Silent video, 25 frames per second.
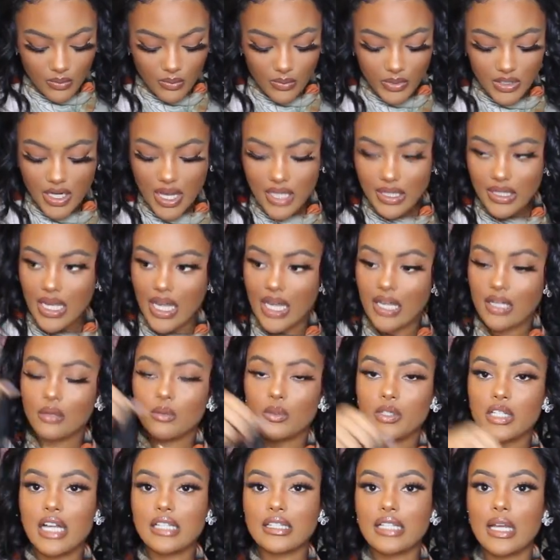What y'all think?
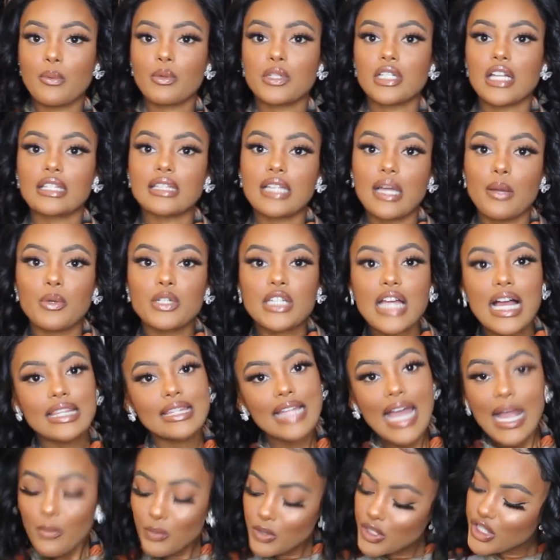What y'all think? What y'all think? What
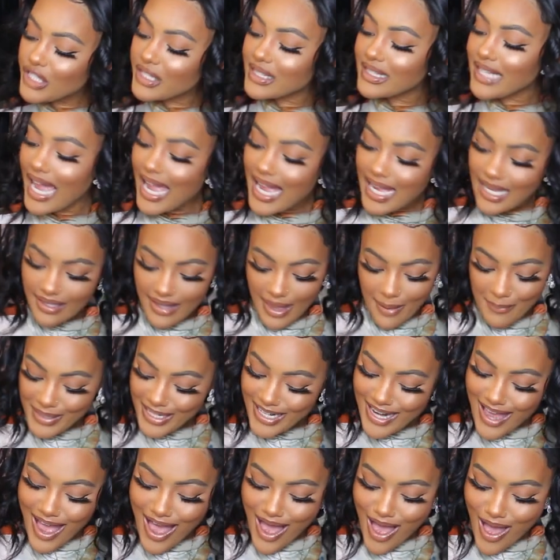y'all think? What y'all think? Let
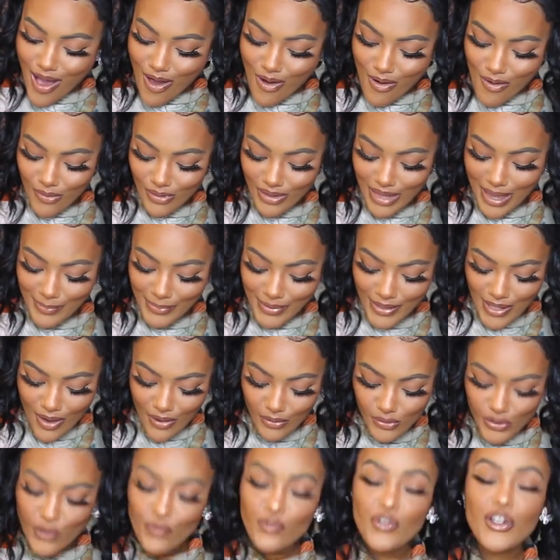me know. Let me
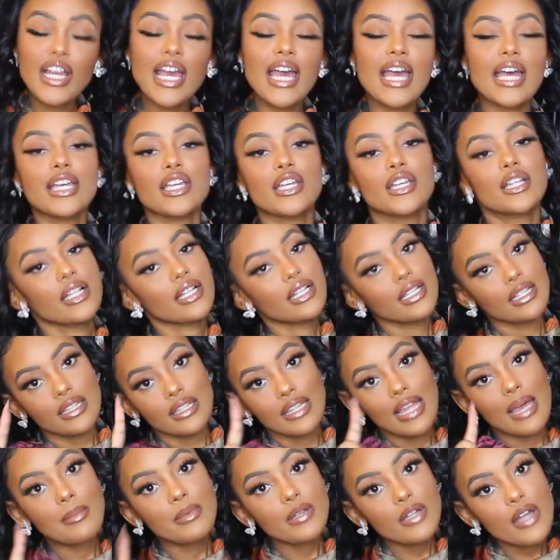know. Don't forget.
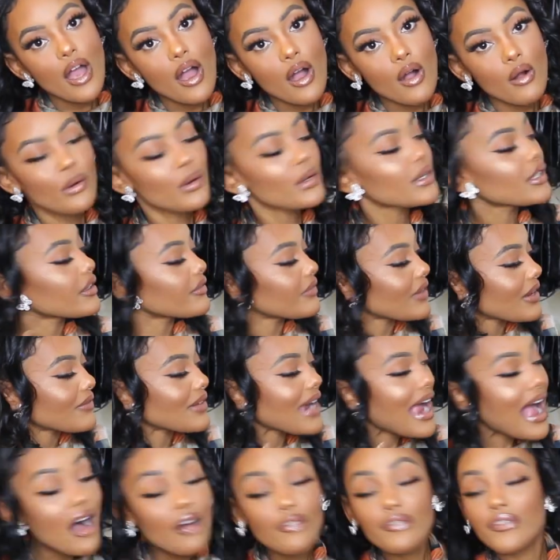Let me know your
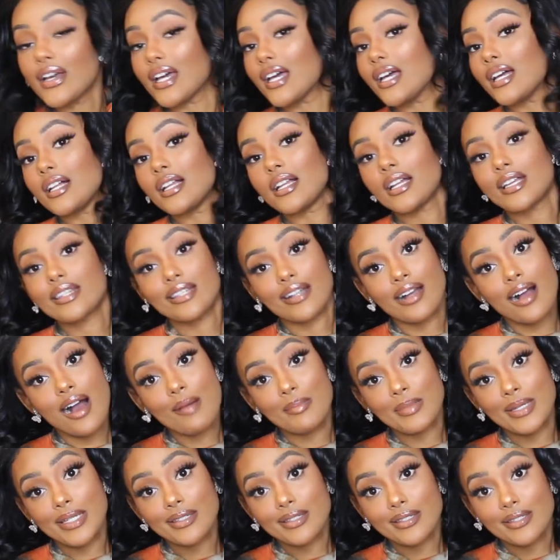favorite outfit in the
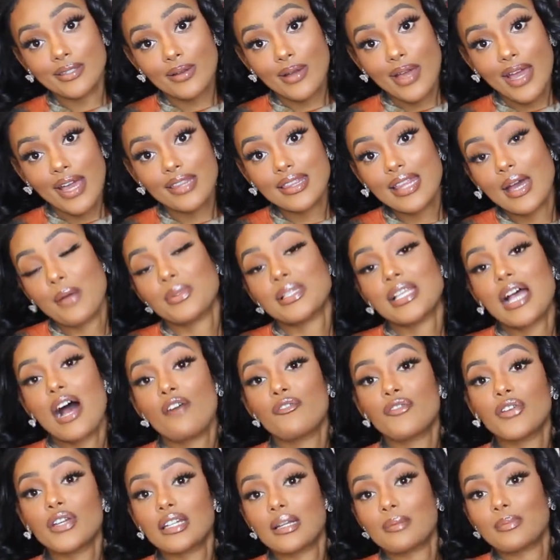comments, okay? That was
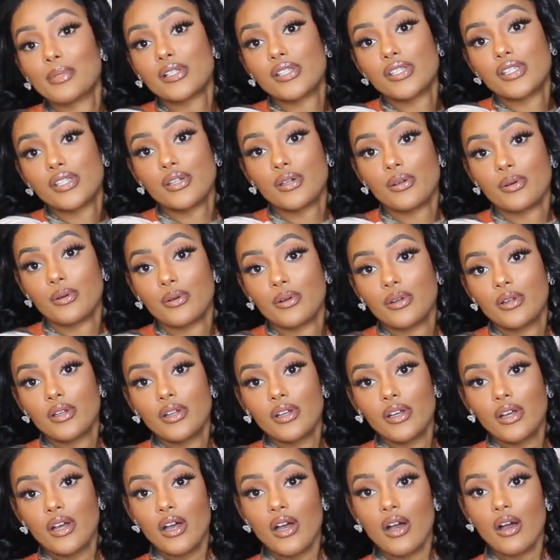outfit number two,
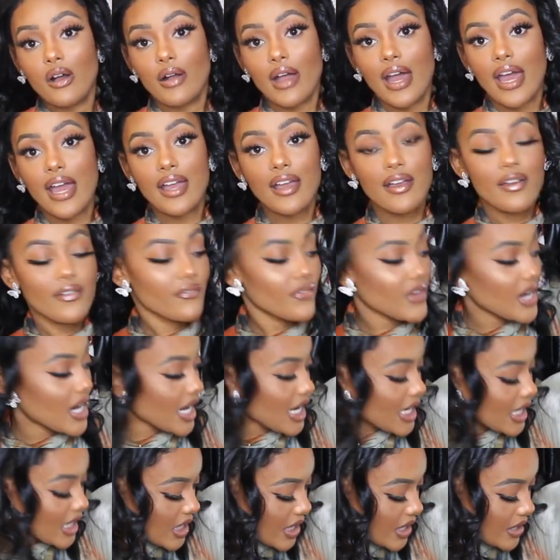okay?
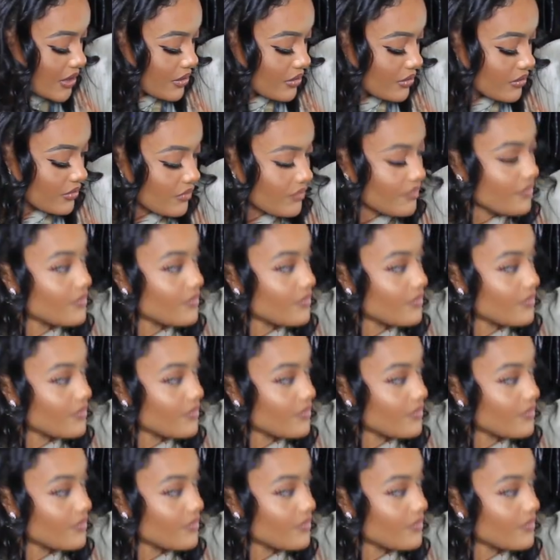Very cute.